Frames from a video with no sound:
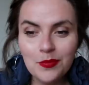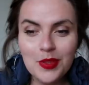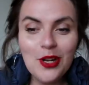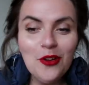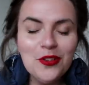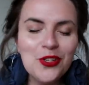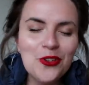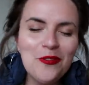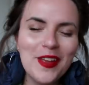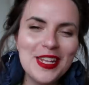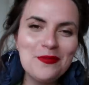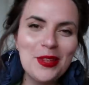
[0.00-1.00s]
But the long and short of
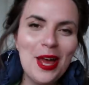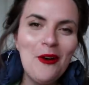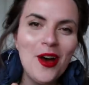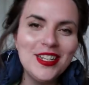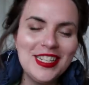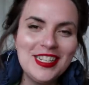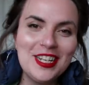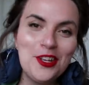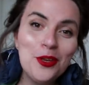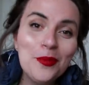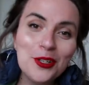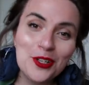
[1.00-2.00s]
it is, without artistic
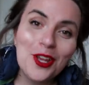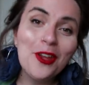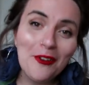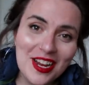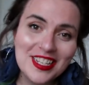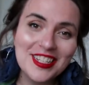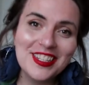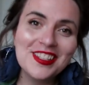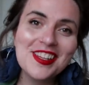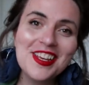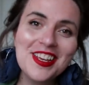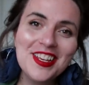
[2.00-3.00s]
human curators,